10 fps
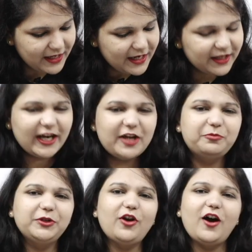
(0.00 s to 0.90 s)
Great,
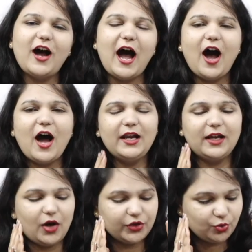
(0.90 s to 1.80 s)
you
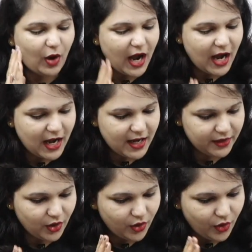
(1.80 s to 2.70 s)

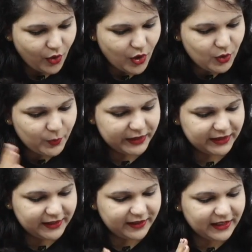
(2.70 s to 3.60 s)
are all
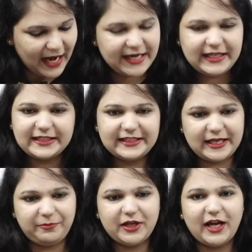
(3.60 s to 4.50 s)
with the right
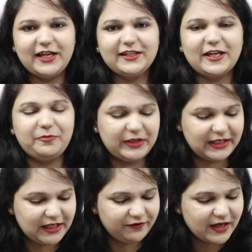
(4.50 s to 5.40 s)
concept, guys, I
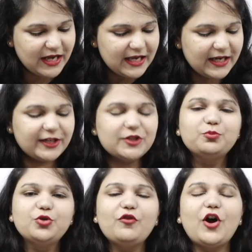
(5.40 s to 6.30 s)
believe. Let us
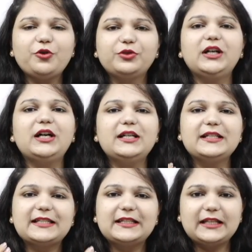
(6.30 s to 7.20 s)
move on to
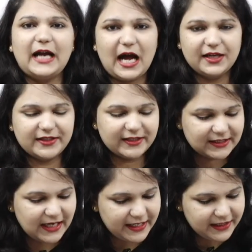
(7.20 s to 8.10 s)
the answer
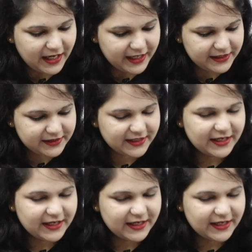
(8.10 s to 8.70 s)
slide, guys.